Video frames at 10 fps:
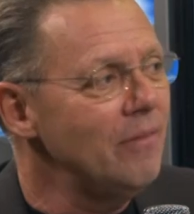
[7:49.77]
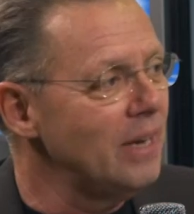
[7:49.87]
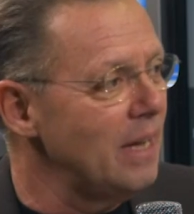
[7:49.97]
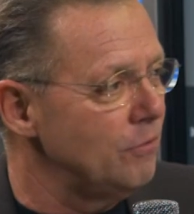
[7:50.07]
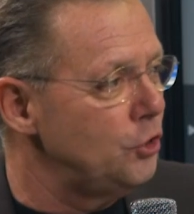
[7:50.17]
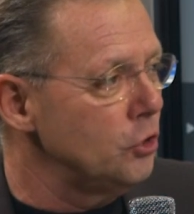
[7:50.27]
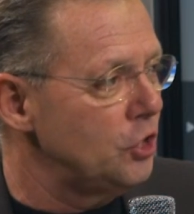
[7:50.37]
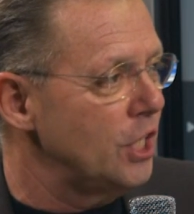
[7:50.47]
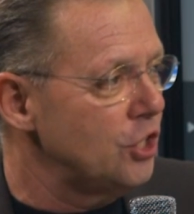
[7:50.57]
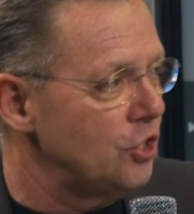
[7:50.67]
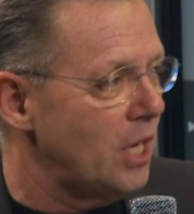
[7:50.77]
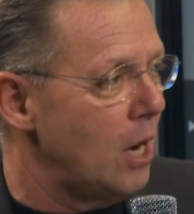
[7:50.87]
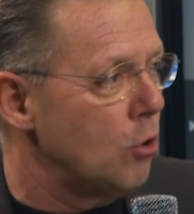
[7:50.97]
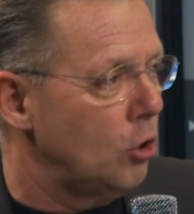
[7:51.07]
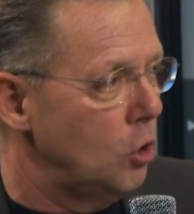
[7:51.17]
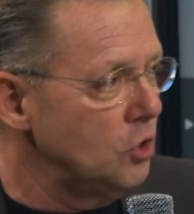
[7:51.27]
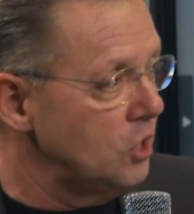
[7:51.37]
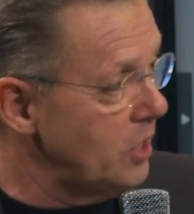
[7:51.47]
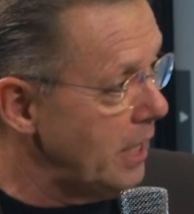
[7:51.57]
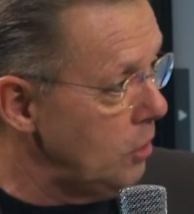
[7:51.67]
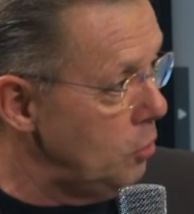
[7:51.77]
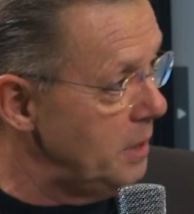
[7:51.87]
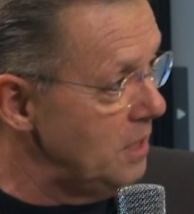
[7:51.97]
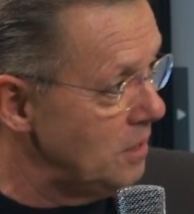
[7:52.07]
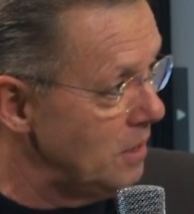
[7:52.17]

even have jurisdictions on how close the second home is.